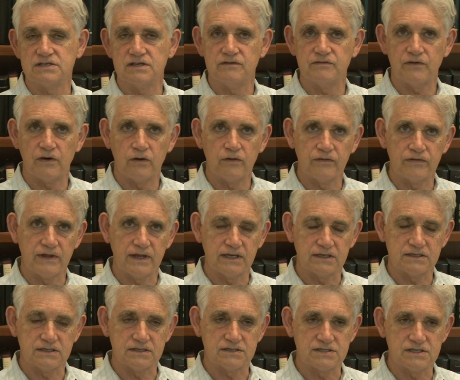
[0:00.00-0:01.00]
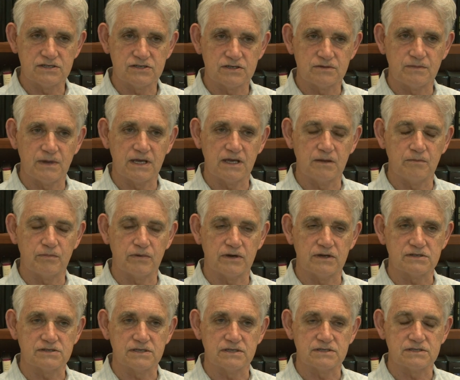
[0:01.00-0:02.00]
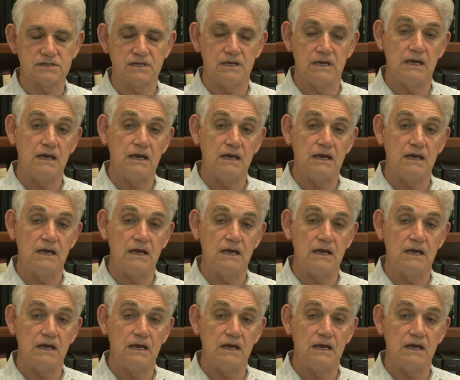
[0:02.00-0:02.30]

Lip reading: involved in that decision-making process.